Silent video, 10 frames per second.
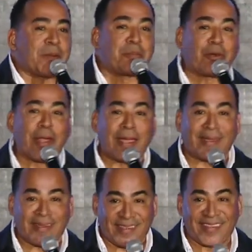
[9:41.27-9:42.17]

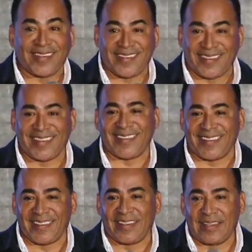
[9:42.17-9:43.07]
break,
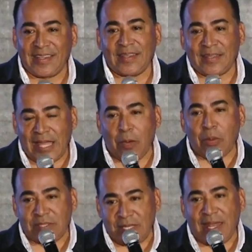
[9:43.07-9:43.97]
like
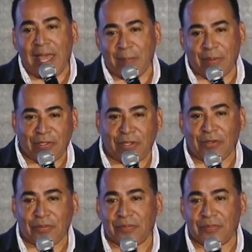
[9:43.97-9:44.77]
what's going to happen to you.